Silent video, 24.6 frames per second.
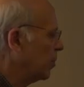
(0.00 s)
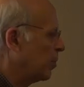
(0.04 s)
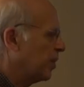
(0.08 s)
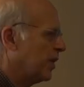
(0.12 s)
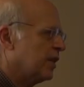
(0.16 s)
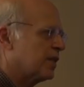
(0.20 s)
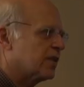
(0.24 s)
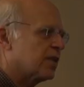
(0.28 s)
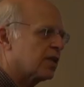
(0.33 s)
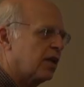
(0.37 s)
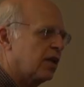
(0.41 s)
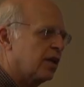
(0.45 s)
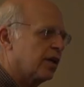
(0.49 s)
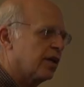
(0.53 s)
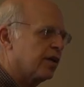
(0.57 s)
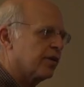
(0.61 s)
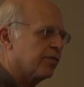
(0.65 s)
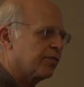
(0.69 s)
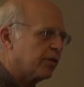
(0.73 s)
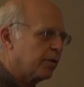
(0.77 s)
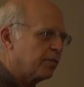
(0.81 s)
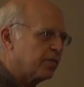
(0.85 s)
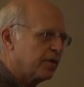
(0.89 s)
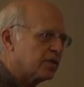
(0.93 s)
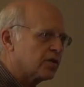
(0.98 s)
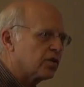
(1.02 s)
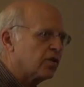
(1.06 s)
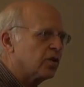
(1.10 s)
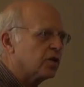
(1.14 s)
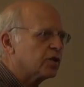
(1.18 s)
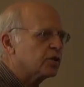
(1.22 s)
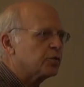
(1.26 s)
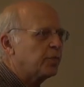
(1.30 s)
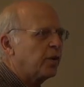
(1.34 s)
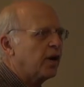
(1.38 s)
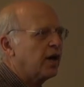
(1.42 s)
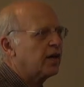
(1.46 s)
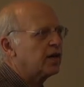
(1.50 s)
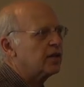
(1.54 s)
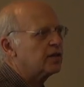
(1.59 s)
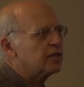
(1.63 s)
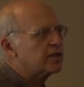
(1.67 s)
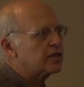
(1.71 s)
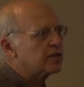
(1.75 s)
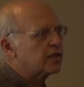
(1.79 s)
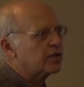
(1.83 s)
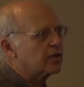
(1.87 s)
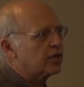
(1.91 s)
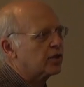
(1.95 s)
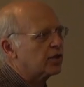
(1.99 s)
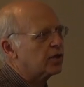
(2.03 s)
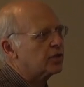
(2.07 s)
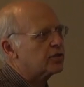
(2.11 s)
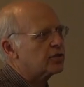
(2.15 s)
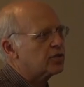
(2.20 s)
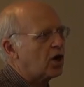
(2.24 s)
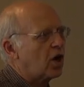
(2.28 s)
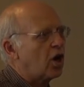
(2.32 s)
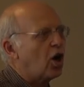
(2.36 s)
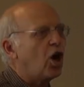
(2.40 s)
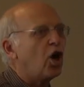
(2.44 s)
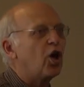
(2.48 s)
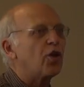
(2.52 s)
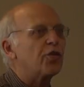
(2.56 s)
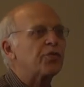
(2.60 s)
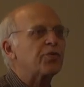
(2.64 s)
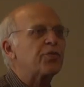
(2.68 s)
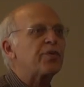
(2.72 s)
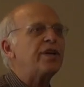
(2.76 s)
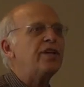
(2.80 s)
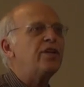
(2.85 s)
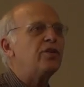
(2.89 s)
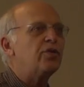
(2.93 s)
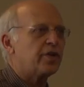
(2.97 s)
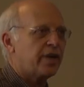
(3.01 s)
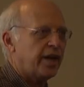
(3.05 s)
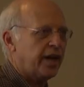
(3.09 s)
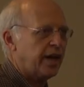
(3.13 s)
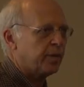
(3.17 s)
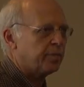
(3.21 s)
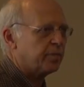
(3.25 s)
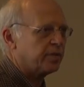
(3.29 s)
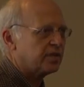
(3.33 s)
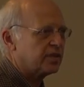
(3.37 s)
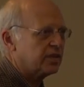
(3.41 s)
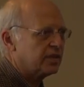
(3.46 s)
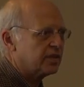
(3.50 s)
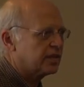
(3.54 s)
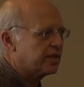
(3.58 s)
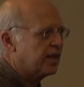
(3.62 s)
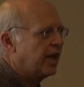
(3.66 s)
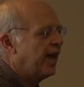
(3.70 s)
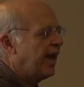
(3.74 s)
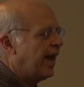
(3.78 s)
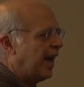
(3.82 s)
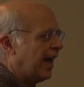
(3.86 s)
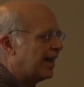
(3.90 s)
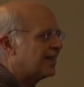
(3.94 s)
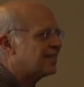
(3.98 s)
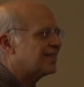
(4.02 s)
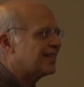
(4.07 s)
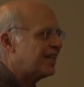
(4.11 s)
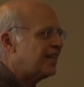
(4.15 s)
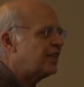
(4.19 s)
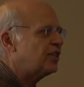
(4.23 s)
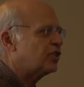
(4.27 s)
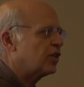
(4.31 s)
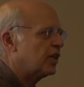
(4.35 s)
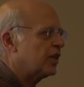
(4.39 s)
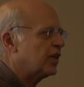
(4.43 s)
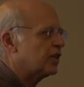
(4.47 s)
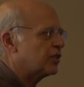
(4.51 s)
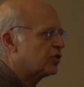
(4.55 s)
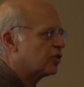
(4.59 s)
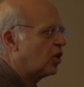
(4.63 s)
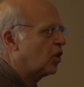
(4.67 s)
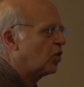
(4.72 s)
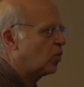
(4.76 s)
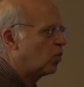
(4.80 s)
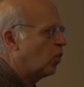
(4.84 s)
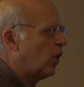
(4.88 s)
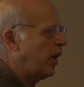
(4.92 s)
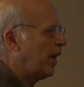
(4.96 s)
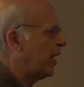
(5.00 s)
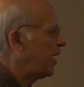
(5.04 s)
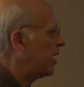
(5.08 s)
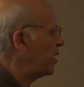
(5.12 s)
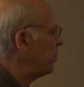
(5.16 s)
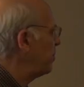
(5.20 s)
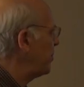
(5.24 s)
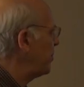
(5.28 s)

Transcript: But it's clear from this correspondence that Kerr saw all three new campuses as each in its own way